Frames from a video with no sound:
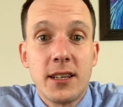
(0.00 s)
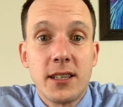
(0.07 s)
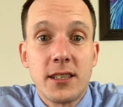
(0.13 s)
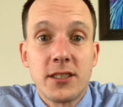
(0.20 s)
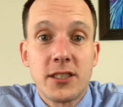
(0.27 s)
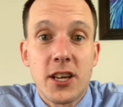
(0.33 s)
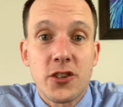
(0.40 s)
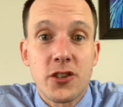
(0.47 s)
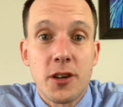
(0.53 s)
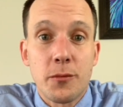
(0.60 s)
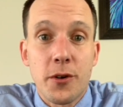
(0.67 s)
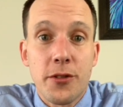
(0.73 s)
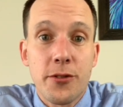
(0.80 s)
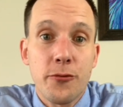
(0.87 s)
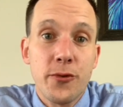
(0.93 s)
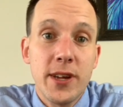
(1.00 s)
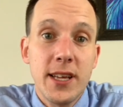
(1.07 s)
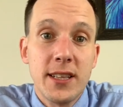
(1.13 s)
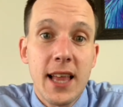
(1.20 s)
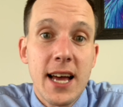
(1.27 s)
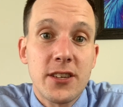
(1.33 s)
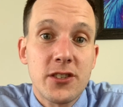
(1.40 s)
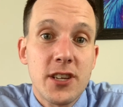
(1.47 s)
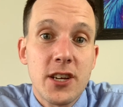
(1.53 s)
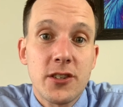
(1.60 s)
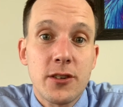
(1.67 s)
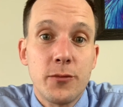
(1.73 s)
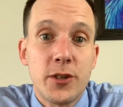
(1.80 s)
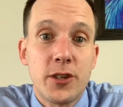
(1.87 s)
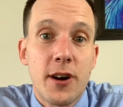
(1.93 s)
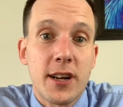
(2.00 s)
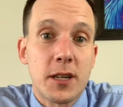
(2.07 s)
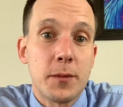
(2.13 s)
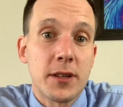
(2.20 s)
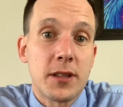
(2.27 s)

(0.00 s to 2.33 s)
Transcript: Session number 3, last session, we talked about